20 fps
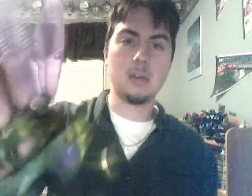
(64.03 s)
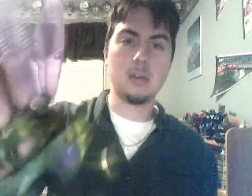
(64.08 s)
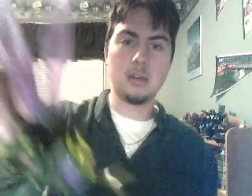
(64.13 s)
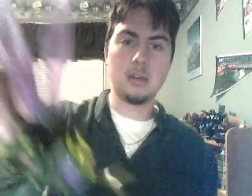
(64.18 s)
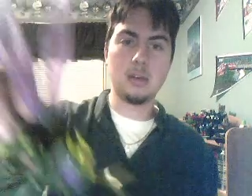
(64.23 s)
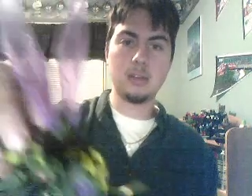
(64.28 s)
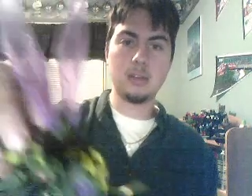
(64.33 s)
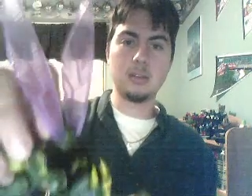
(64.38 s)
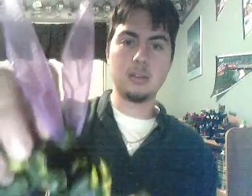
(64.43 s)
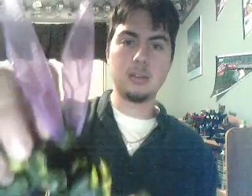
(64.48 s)

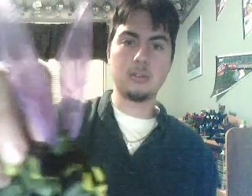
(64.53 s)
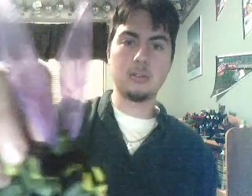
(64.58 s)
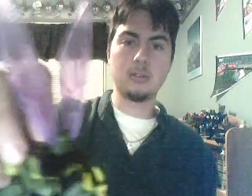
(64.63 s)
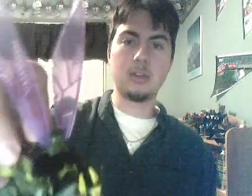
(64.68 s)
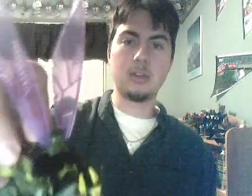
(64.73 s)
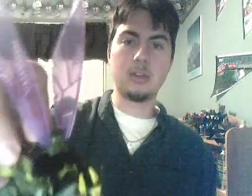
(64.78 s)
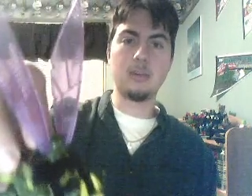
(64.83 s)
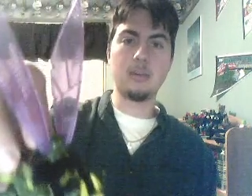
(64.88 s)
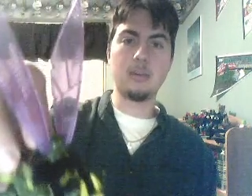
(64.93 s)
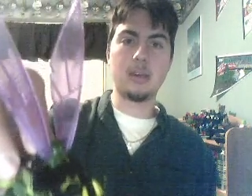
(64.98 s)
His little
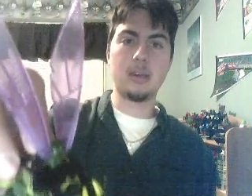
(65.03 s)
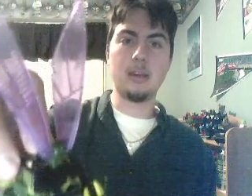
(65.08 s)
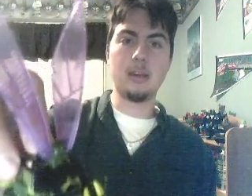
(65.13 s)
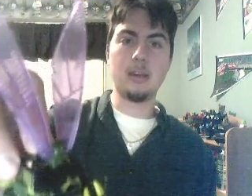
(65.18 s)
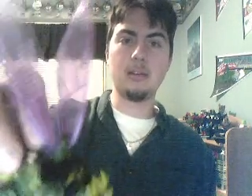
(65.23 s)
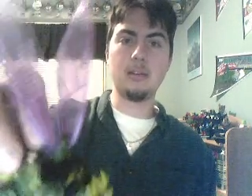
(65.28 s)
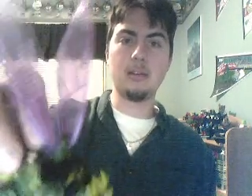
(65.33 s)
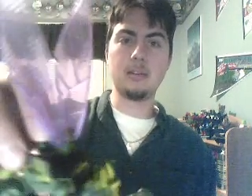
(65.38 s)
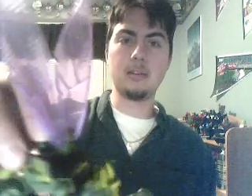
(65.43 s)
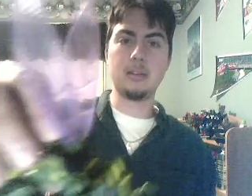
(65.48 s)
gimmick here
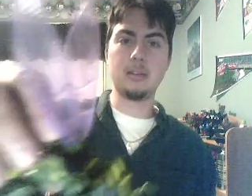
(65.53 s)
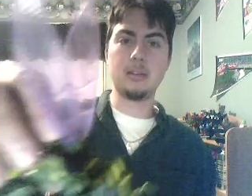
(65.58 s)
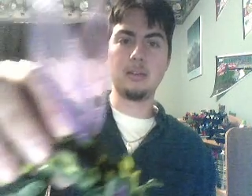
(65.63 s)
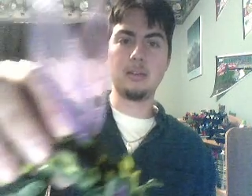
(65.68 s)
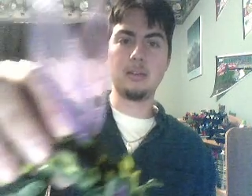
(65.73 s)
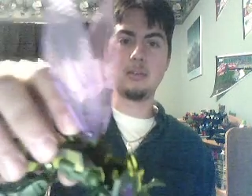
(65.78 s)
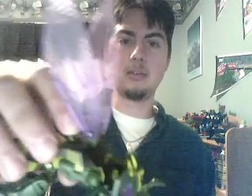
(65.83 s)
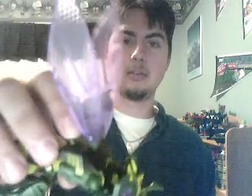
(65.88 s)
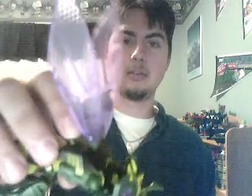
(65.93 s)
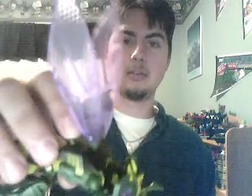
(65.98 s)
is that you
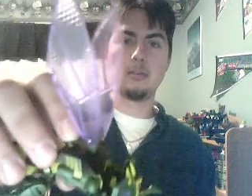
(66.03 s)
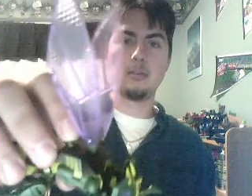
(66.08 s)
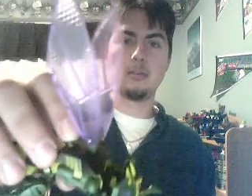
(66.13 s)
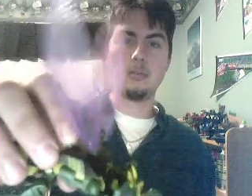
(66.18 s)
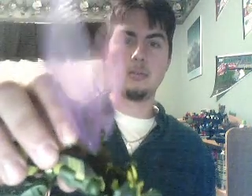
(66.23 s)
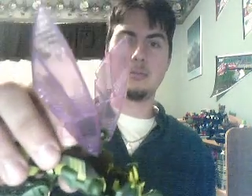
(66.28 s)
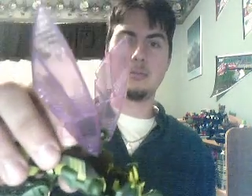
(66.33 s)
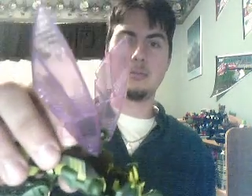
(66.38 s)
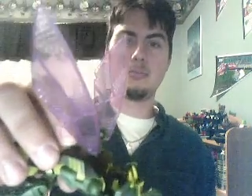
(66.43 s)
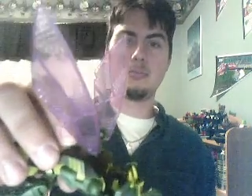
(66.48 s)
can
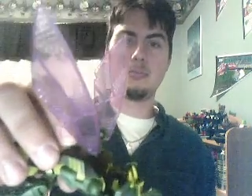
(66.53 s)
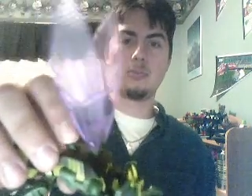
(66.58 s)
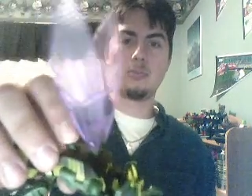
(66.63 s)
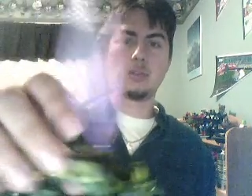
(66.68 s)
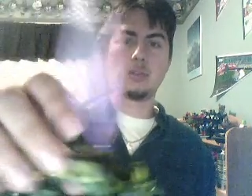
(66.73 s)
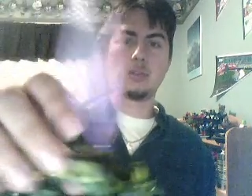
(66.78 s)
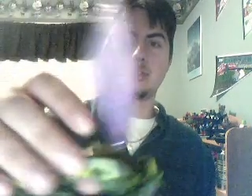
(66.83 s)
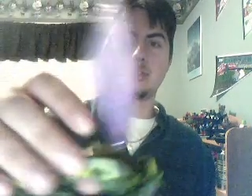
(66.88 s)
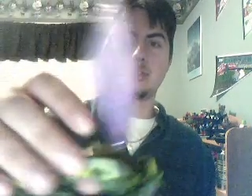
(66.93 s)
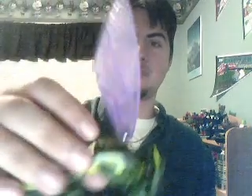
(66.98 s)
press
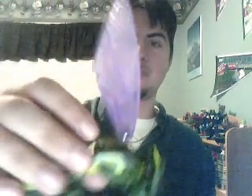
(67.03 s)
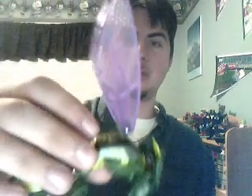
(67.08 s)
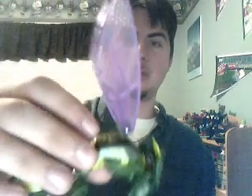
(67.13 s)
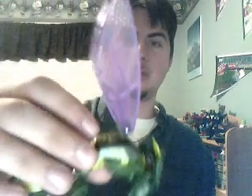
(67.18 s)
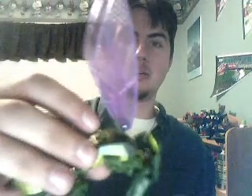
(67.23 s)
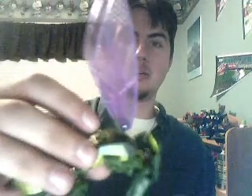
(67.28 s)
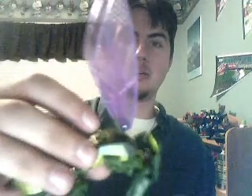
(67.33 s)
this button